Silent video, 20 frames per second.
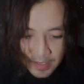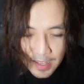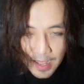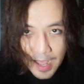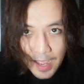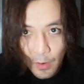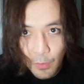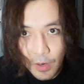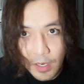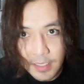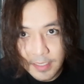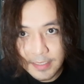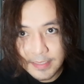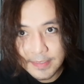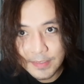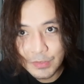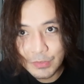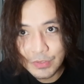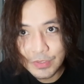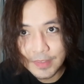I want
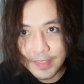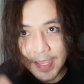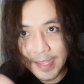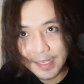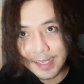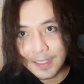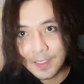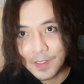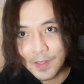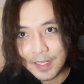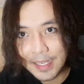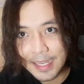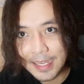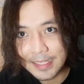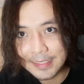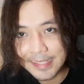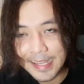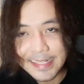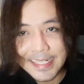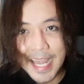us to take a look
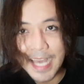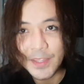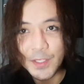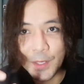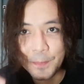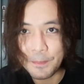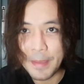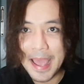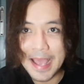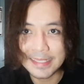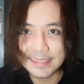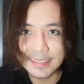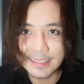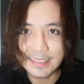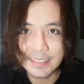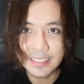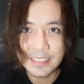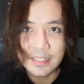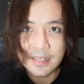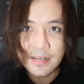at another
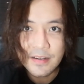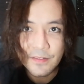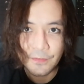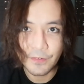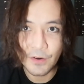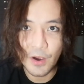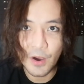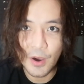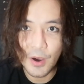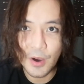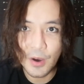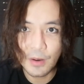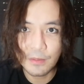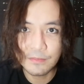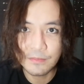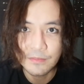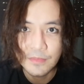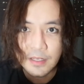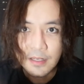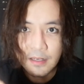passage
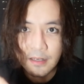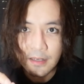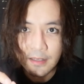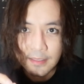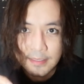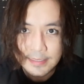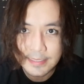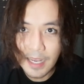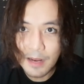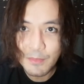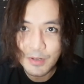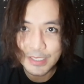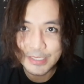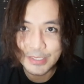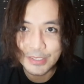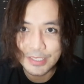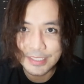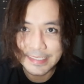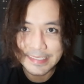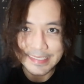from Summer
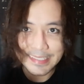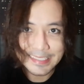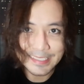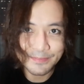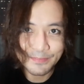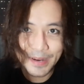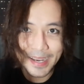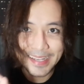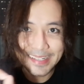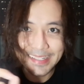Solstice by